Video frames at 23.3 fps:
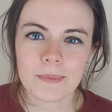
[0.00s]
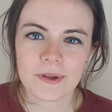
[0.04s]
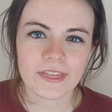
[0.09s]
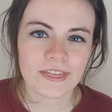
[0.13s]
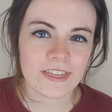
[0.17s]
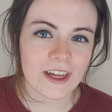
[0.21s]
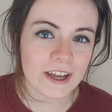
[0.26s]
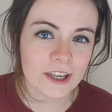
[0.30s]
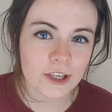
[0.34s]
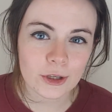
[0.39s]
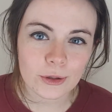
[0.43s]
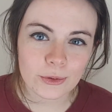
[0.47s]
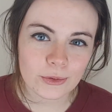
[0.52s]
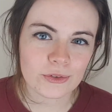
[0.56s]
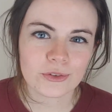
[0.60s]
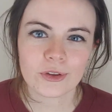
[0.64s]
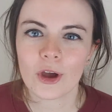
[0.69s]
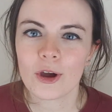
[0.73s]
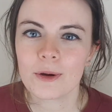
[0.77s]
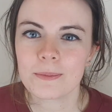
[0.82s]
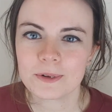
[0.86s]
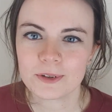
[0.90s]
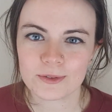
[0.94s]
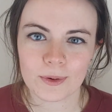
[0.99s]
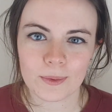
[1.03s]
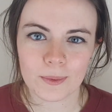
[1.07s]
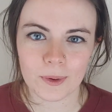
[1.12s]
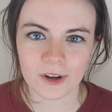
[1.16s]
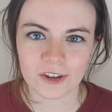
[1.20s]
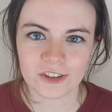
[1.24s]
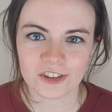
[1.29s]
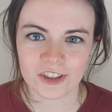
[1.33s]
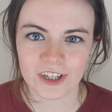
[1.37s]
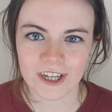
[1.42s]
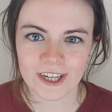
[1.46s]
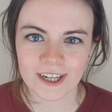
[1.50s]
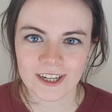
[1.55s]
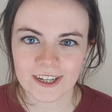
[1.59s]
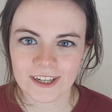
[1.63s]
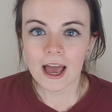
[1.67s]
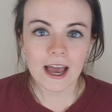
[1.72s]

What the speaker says: but thank you so much for watching.